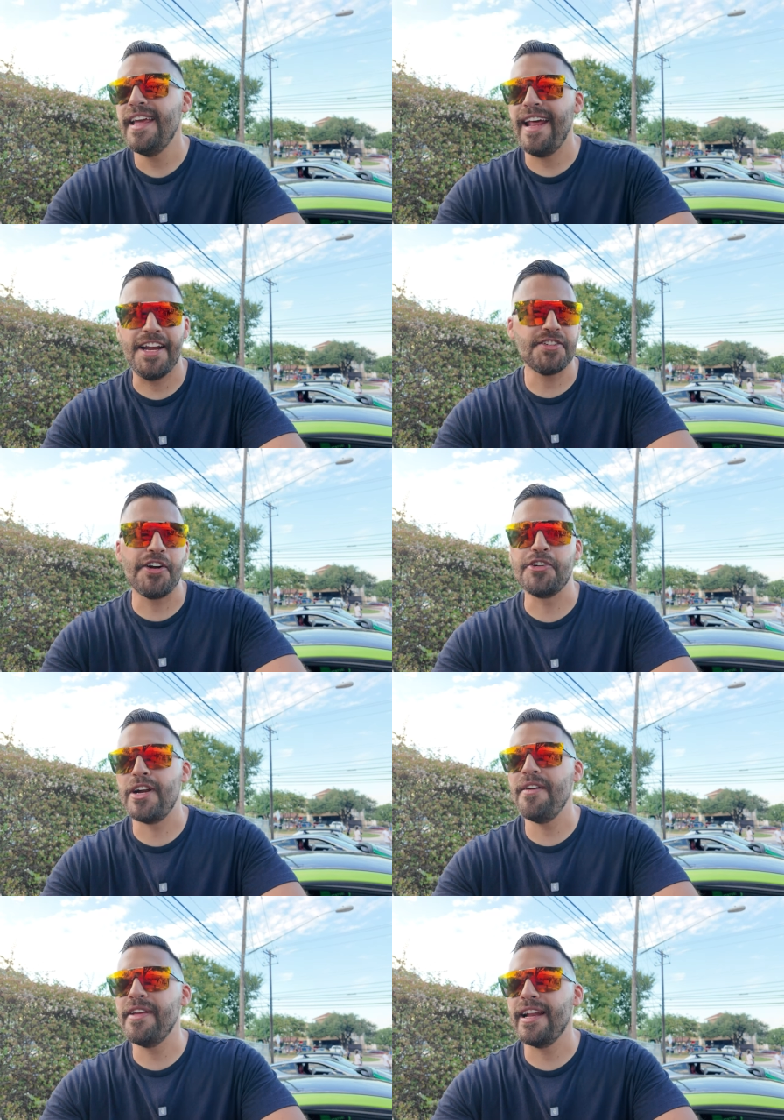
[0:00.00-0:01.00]
And I started
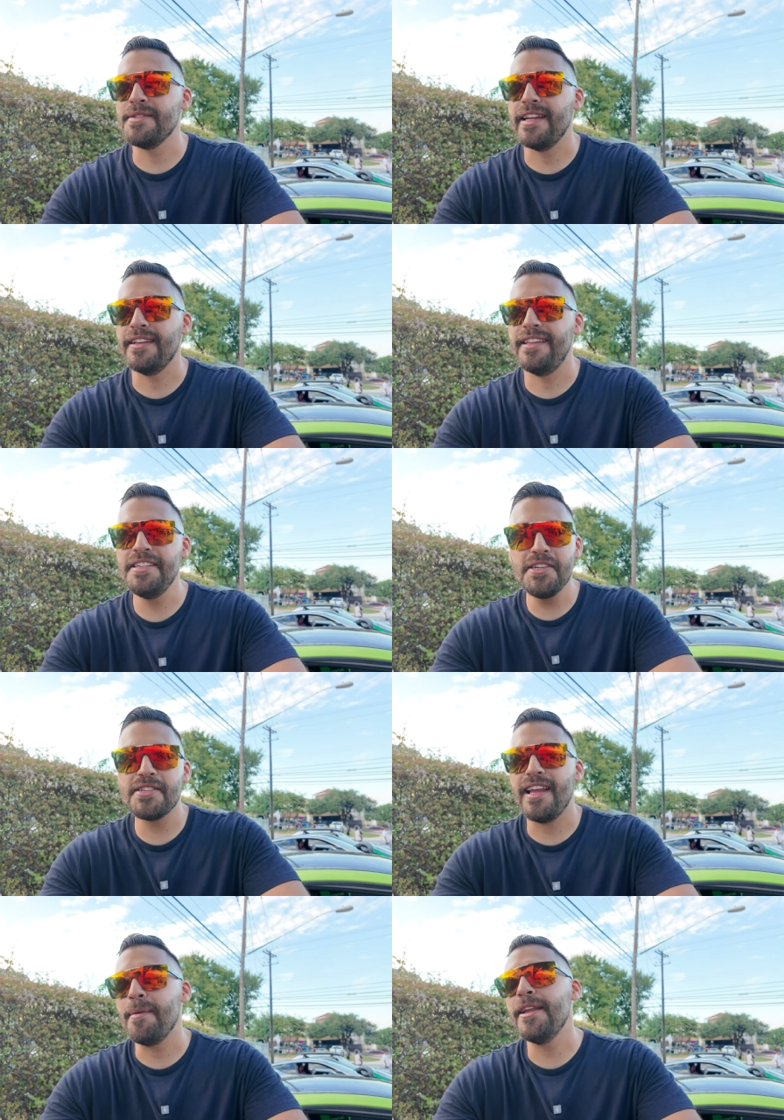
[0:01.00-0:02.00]
driving it, I was like, this
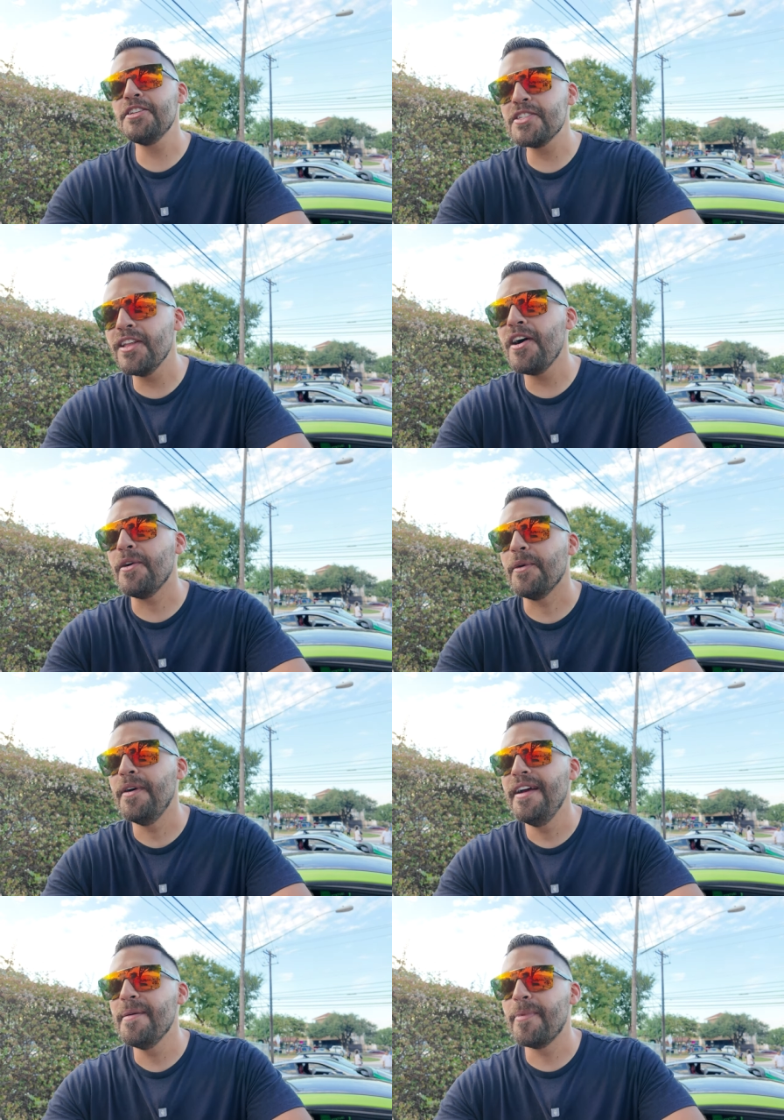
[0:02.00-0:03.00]
is, I mean, it's slow,
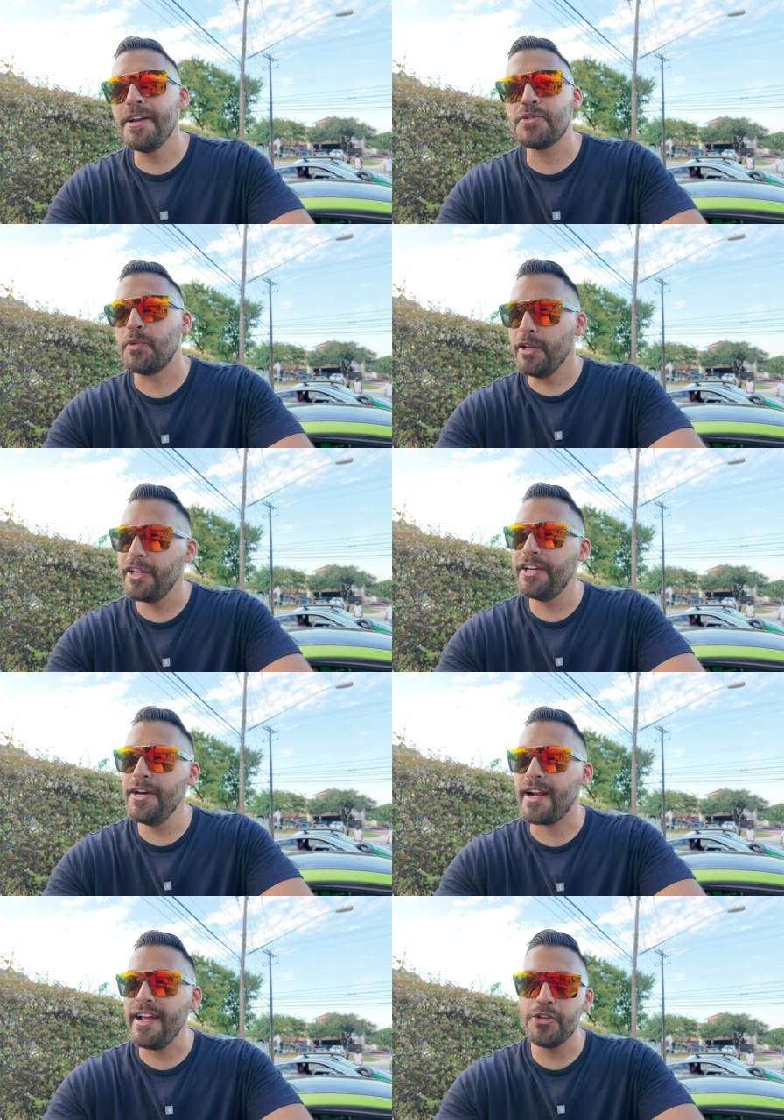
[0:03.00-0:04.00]
but it's really
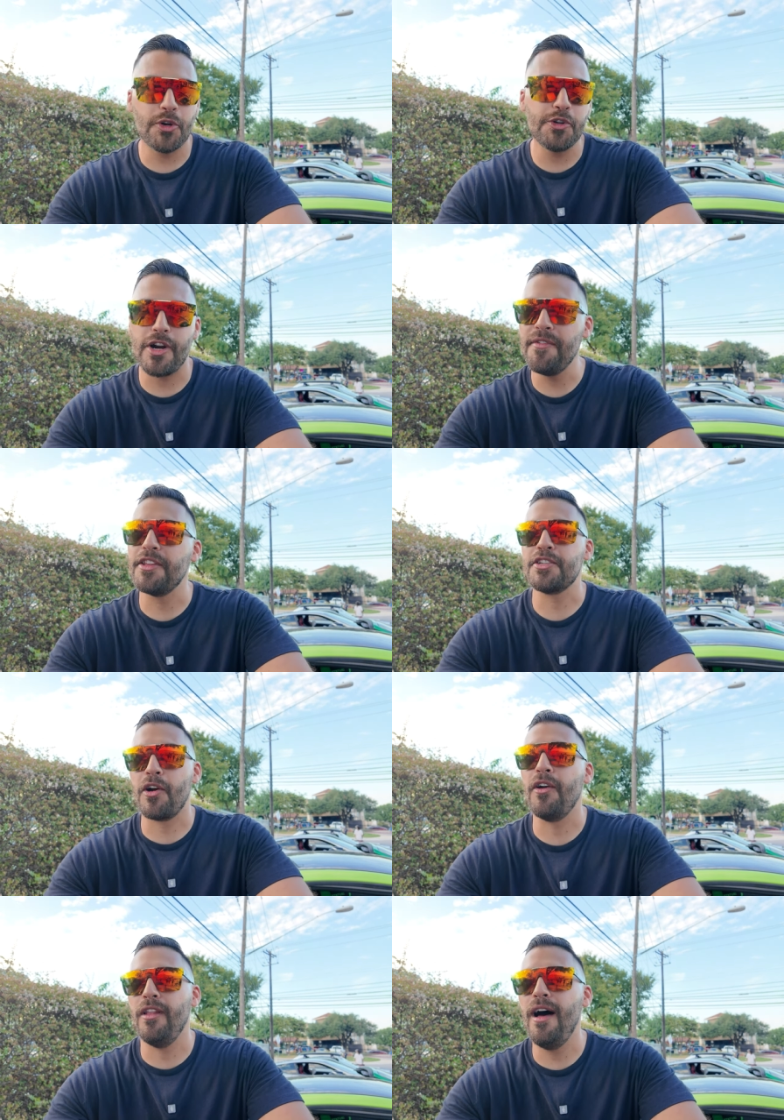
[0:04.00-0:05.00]
good. I enjoy driving this
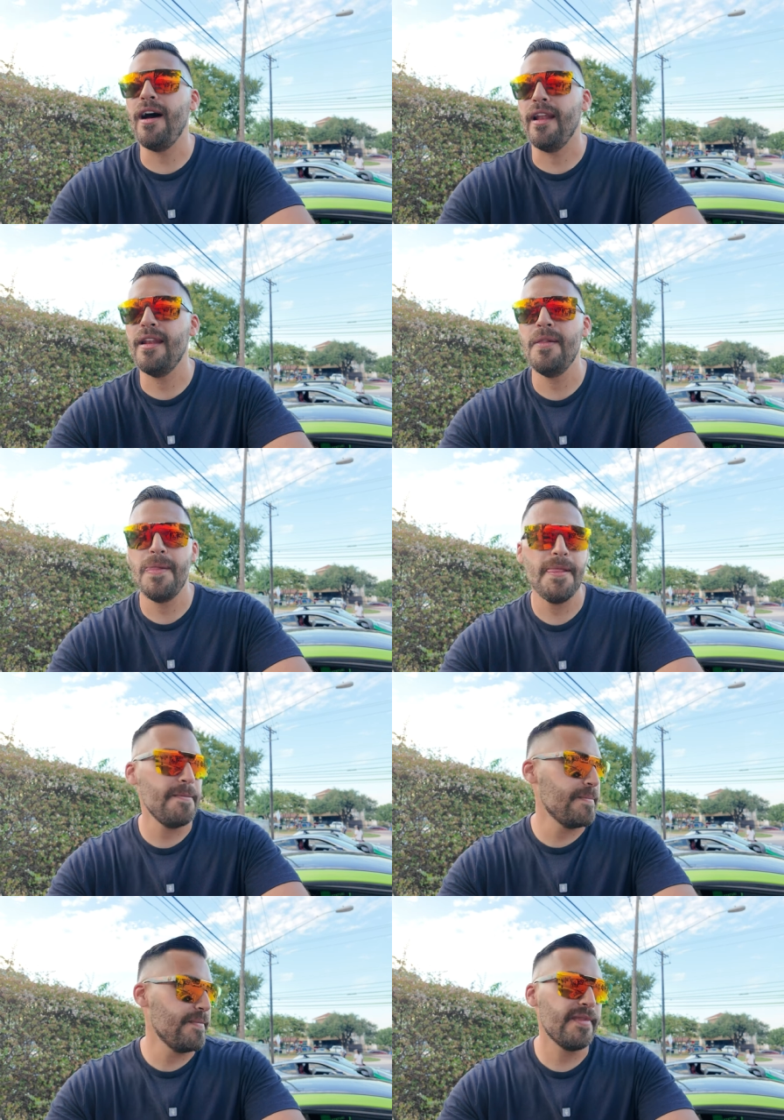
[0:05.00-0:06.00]
car a lot. They
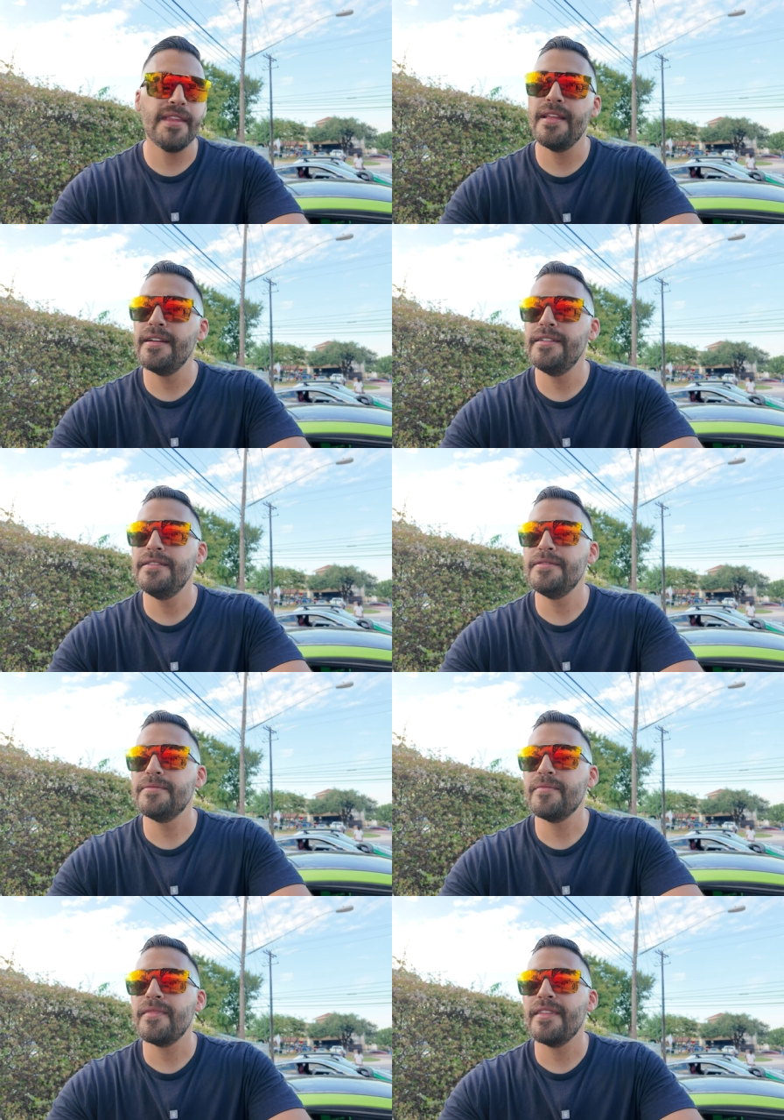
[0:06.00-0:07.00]
have like good torque
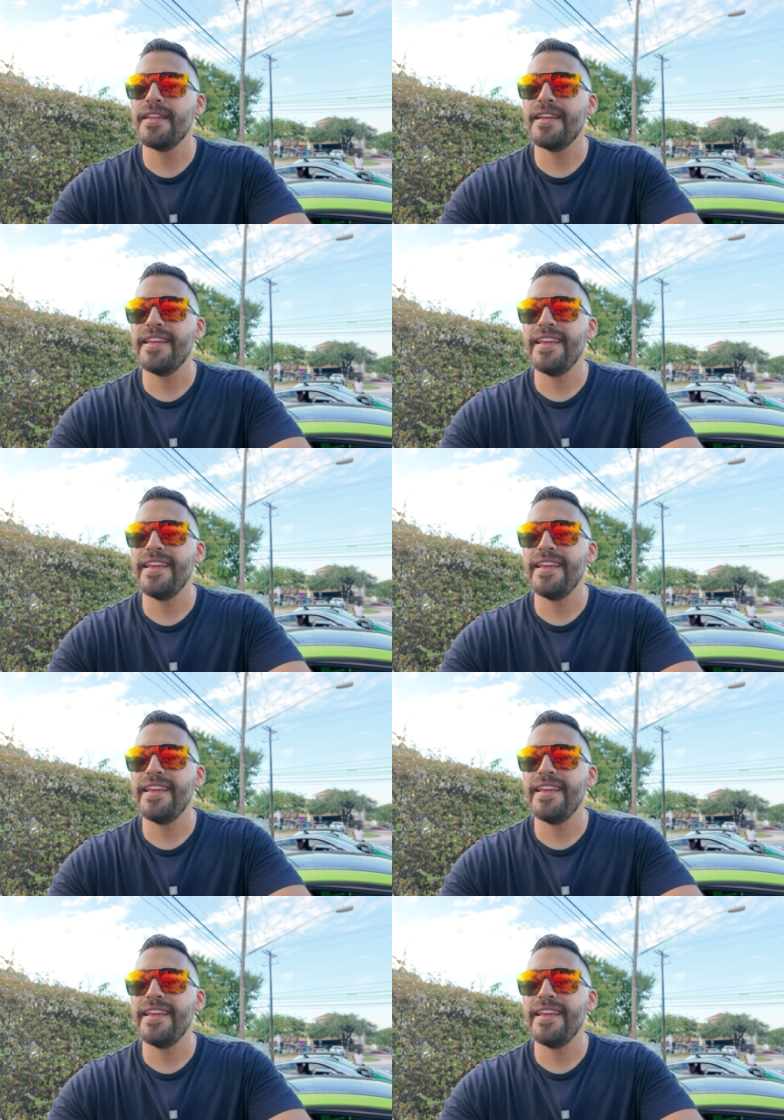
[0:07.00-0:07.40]
stock too.